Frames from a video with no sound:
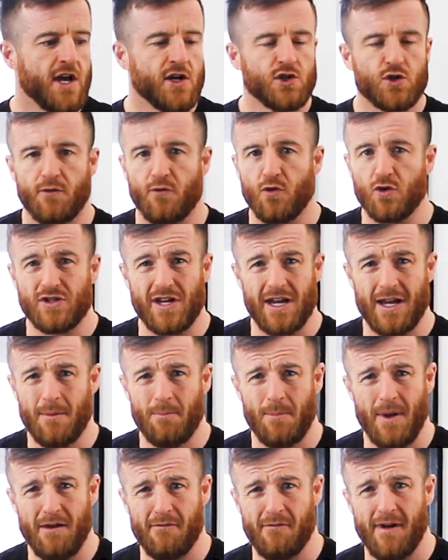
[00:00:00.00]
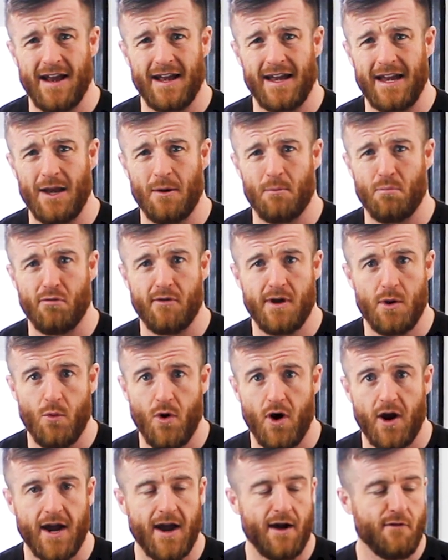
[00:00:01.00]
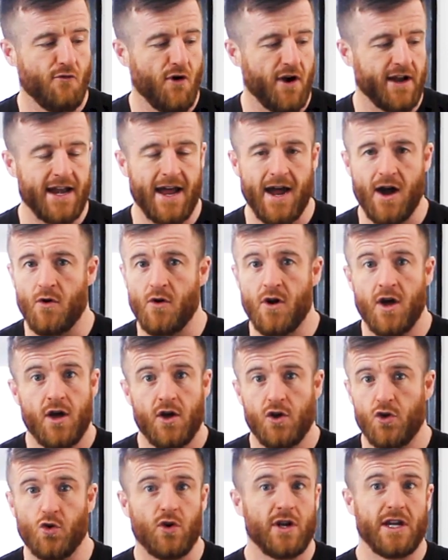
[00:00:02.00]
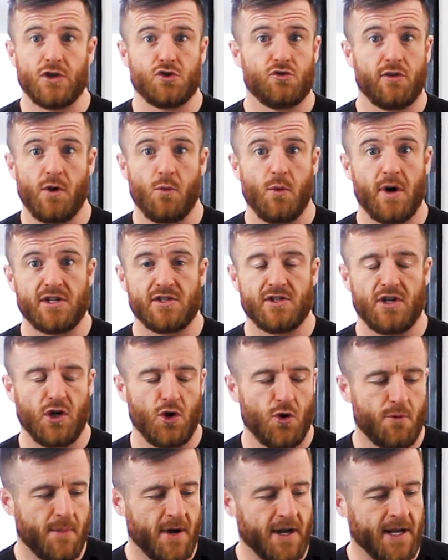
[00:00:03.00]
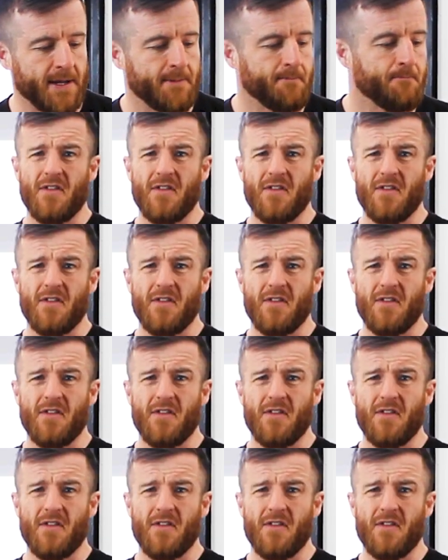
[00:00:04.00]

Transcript: So if you're taking beta-alanine in a pre-workout right now, you're literally wasting your money.